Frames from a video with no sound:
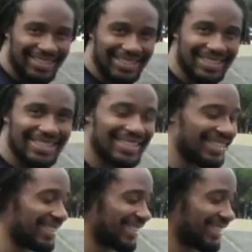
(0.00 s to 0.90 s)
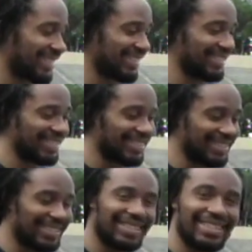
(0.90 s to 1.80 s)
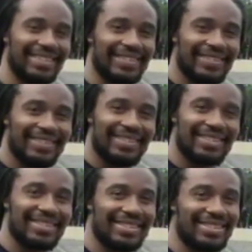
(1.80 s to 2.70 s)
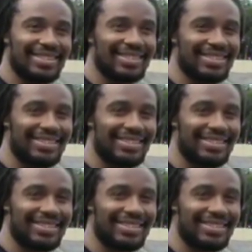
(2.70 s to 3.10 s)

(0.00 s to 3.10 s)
The person shown says nothing.